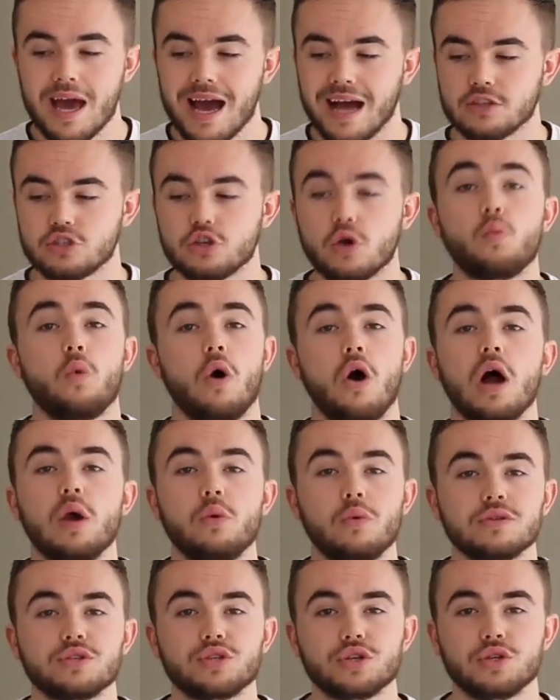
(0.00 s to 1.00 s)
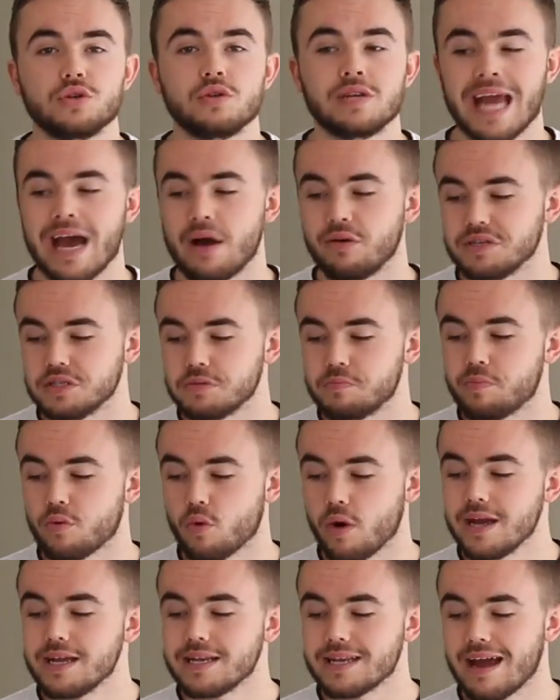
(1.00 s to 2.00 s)
And so what I want to do now is
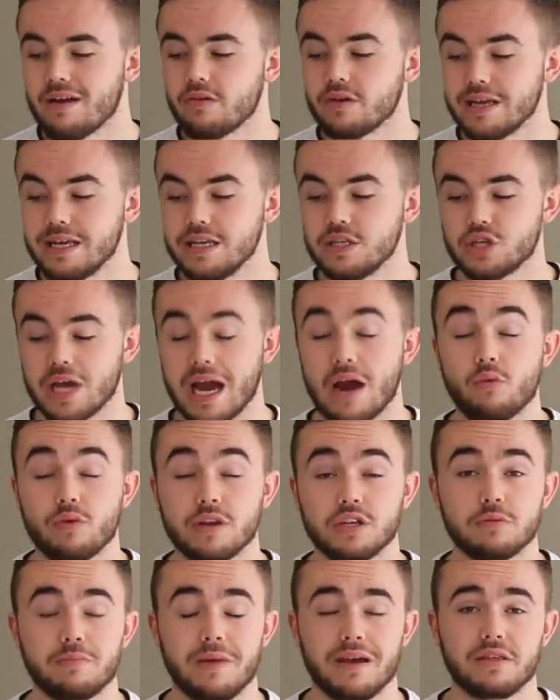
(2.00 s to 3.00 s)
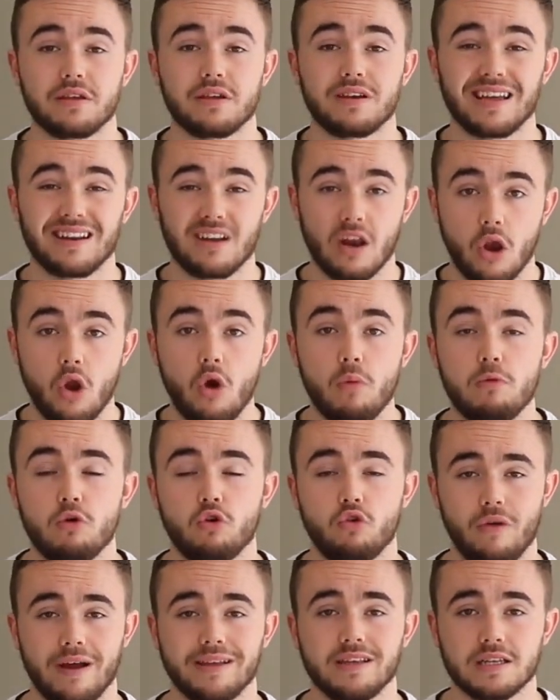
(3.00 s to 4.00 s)
break down each outreach method in a lot
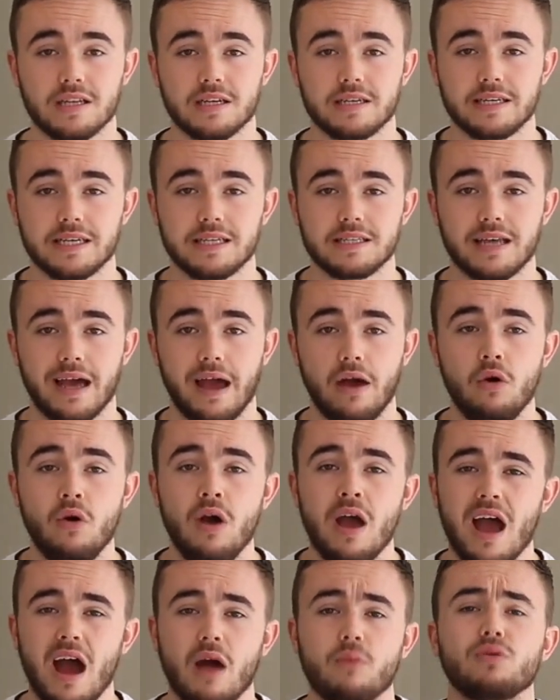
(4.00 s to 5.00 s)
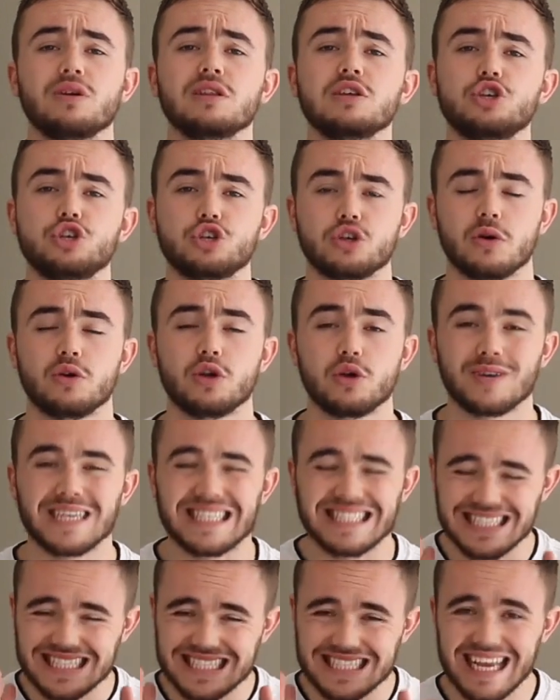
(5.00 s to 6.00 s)
more granular detail and really show you
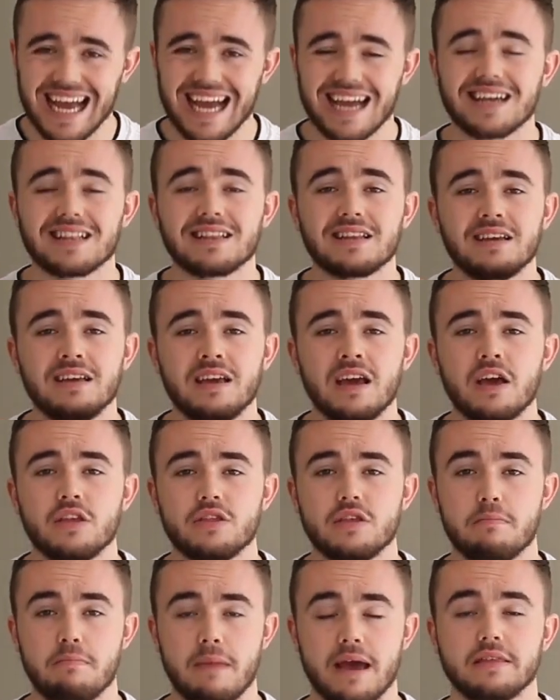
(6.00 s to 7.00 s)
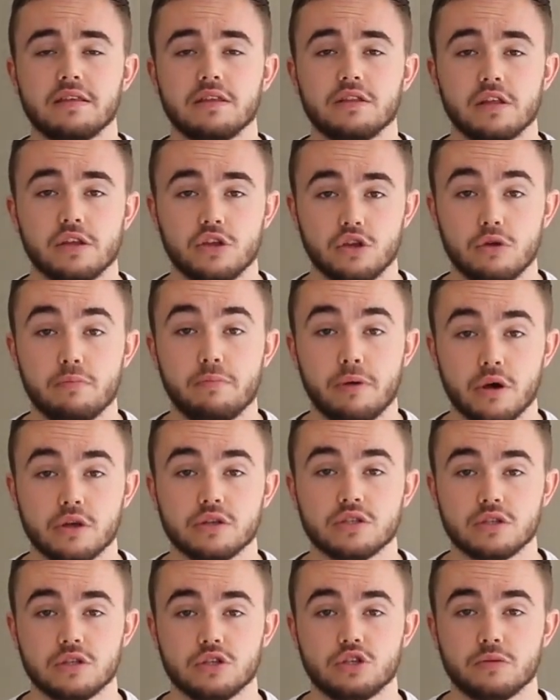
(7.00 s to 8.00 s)
exactly the method that you
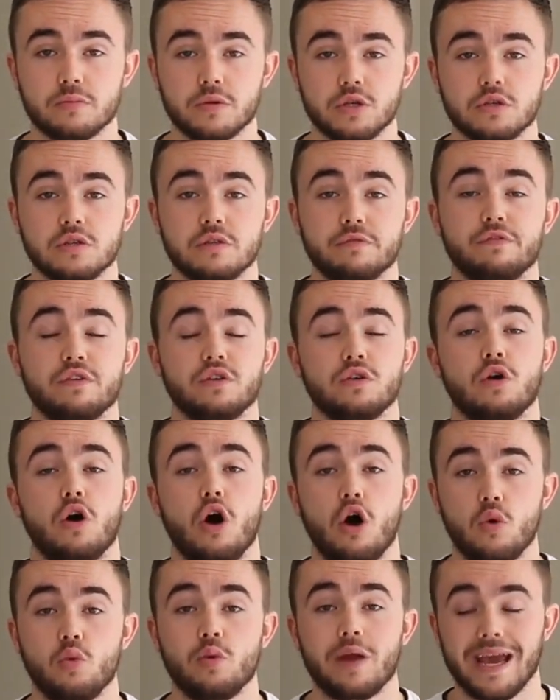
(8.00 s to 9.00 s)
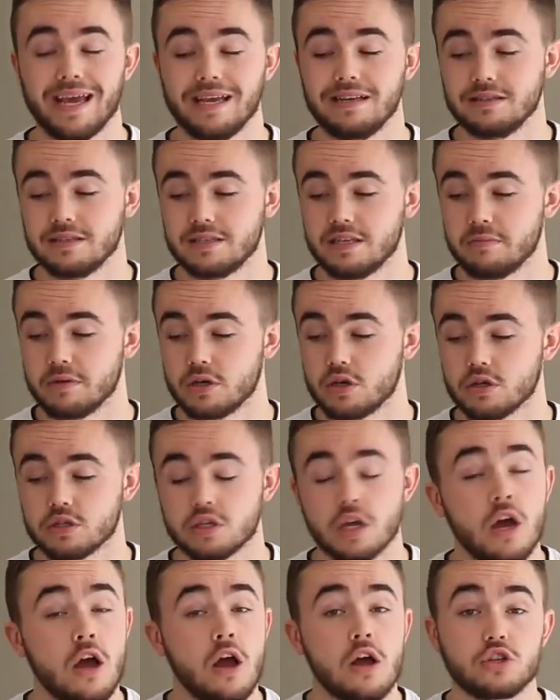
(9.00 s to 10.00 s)
personally should be using for your own agency,
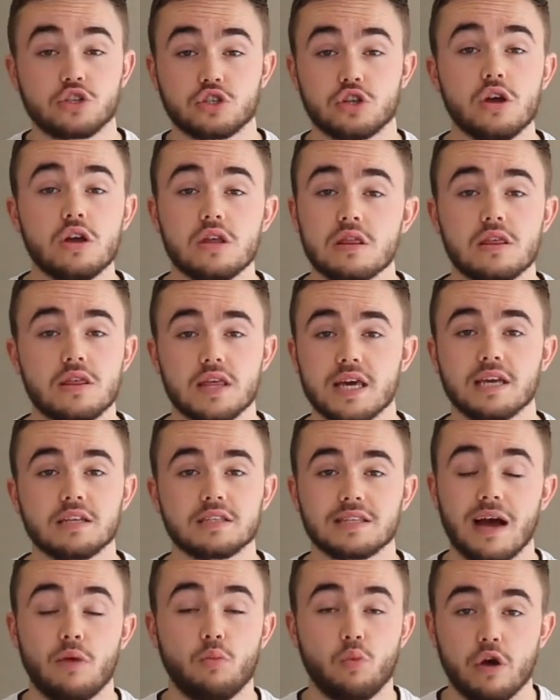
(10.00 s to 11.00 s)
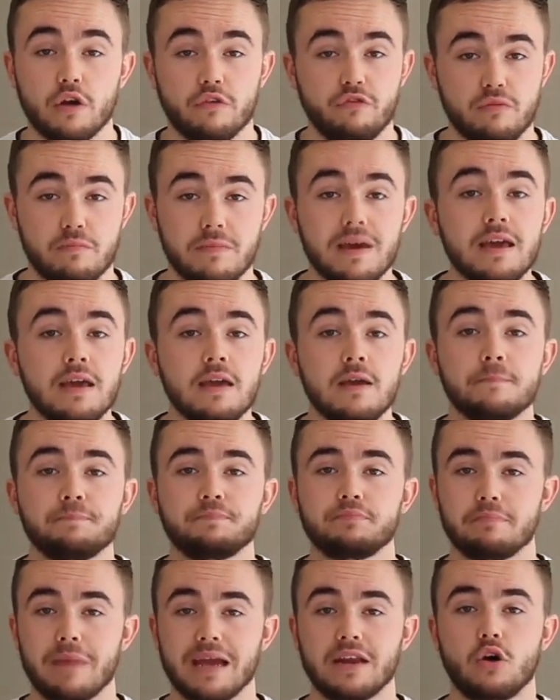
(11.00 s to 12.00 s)
because certain things that work for me
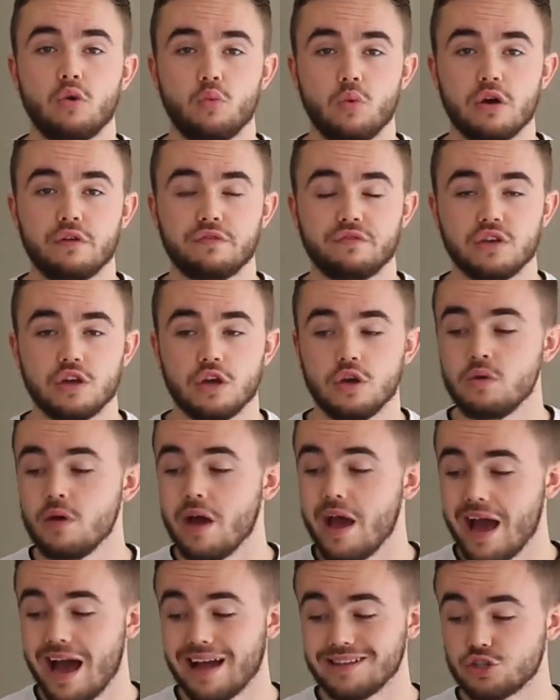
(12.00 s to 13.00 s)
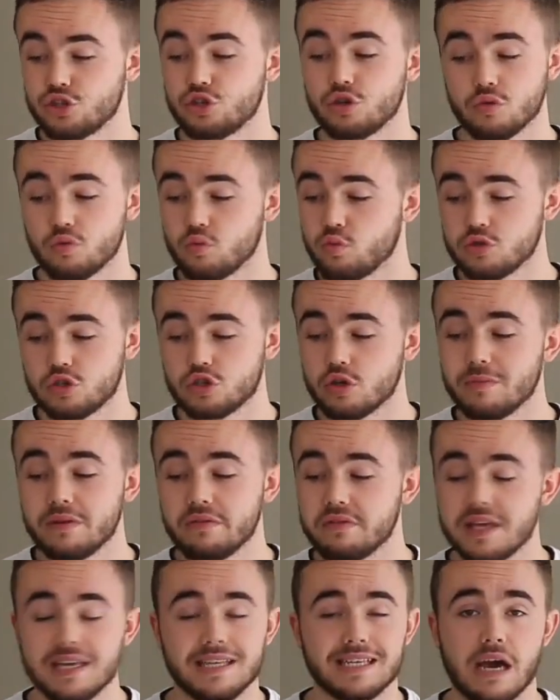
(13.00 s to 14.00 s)
may not work for you, and some
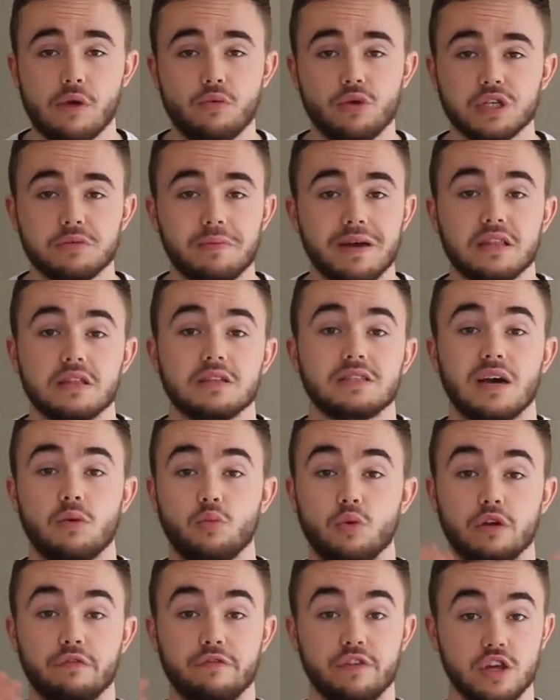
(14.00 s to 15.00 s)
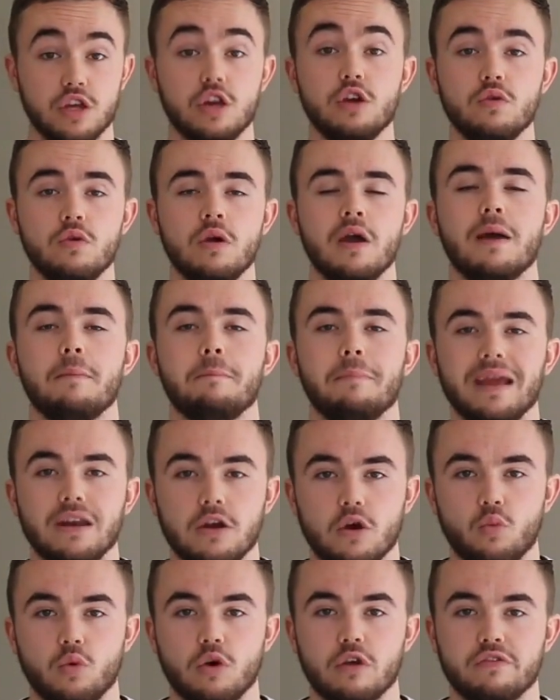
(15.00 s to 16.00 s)
of these outreach methods that work for you may
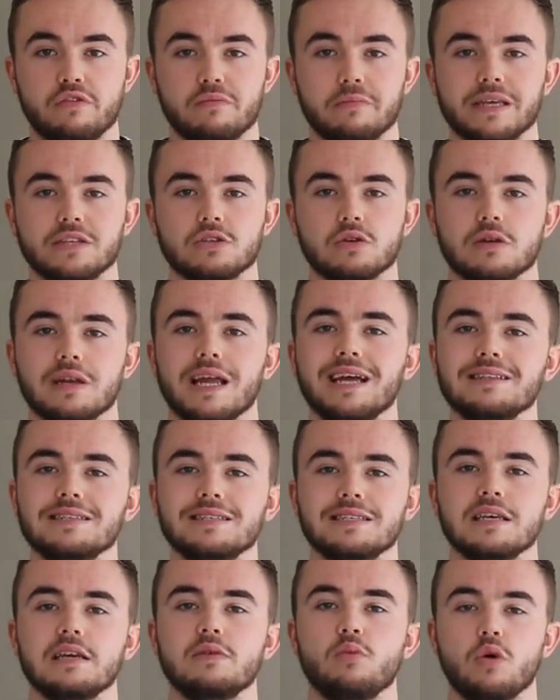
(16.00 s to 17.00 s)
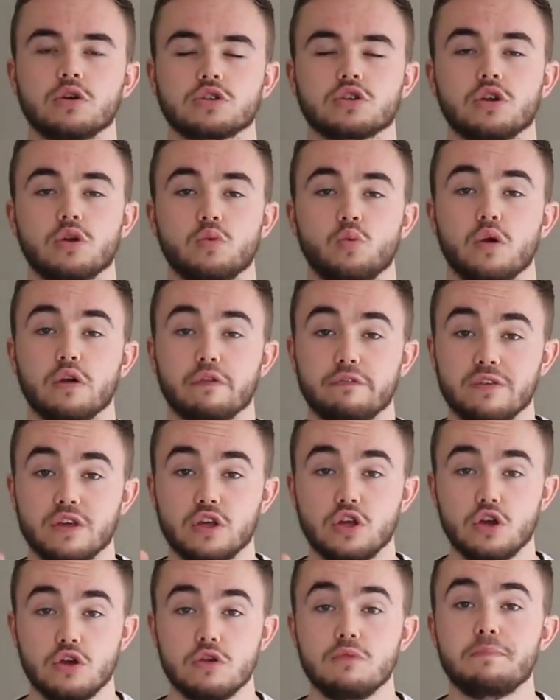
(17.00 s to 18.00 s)
not work for me. So let's see what's going to work for
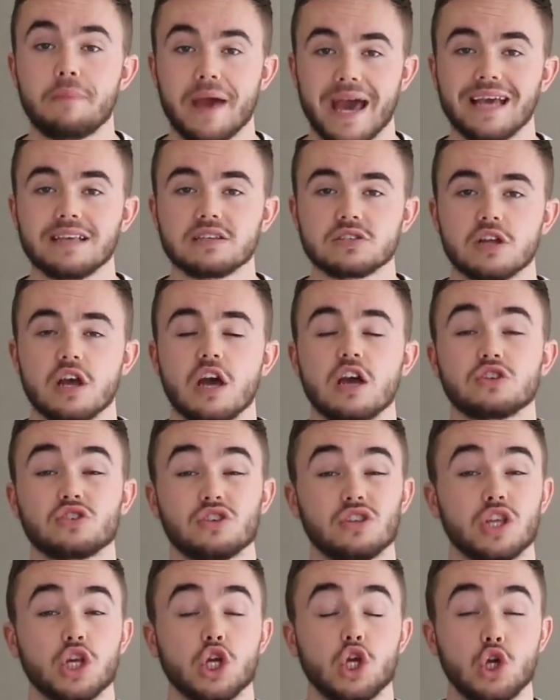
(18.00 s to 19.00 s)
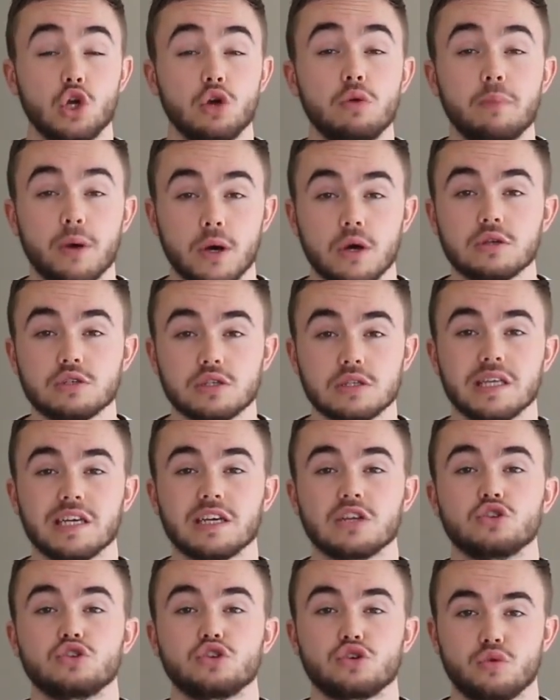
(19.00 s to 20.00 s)
you best so that you personally
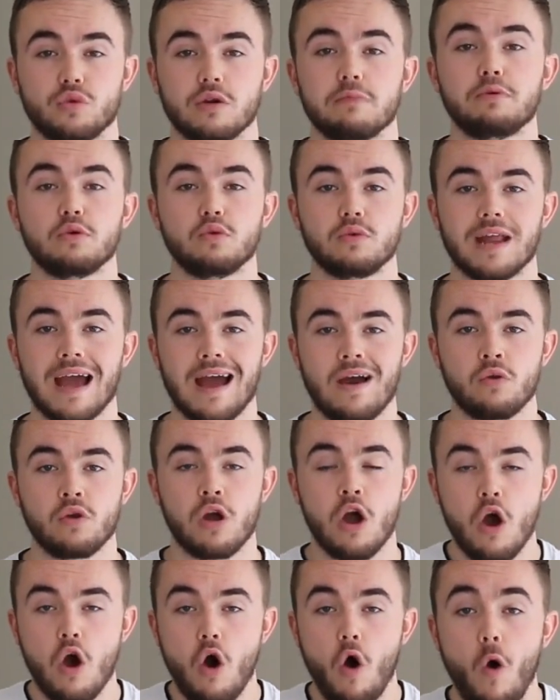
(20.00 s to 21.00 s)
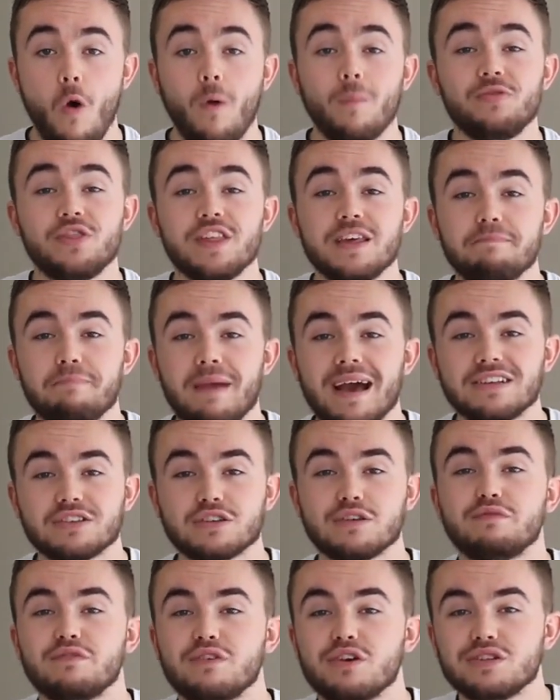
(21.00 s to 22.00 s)
can triple down on the
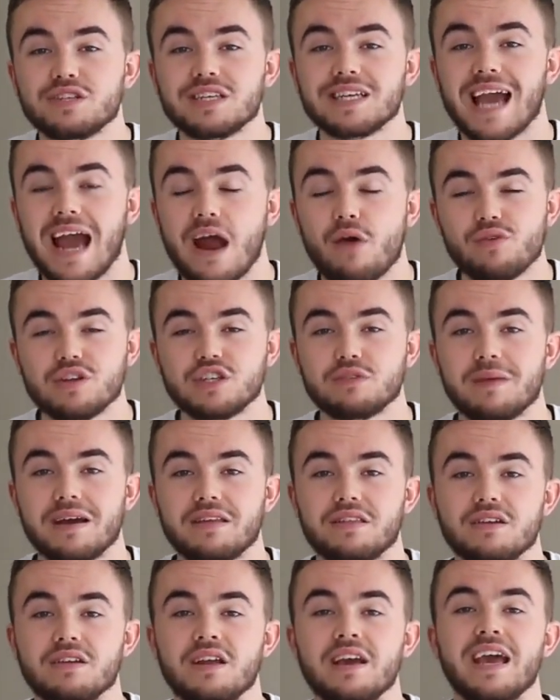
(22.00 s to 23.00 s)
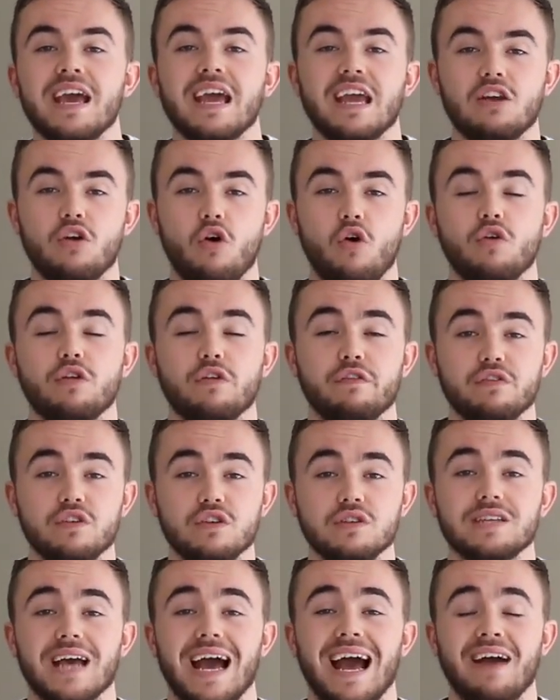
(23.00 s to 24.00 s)
best converting outreach method in order for
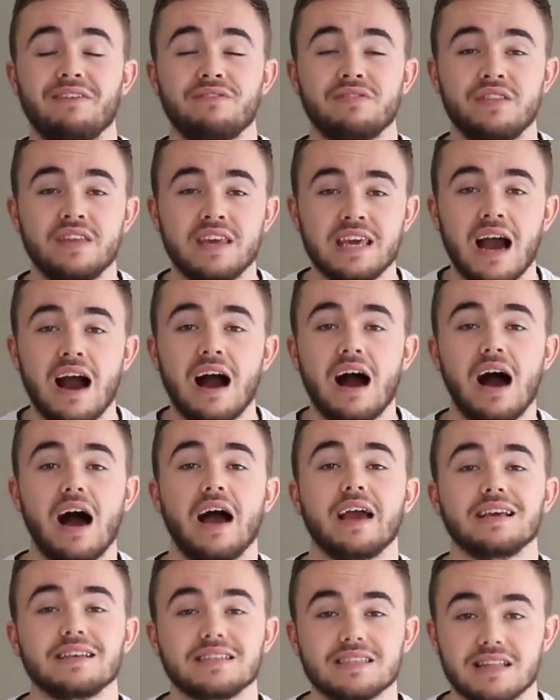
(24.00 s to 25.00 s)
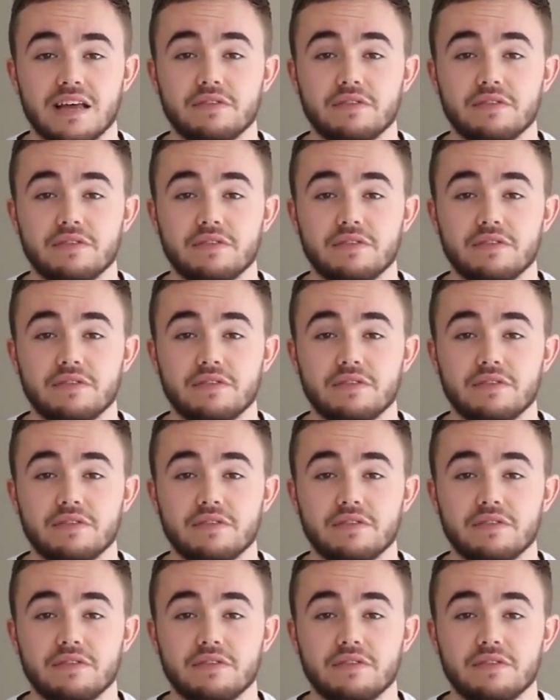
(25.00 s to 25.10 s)
you to have the highest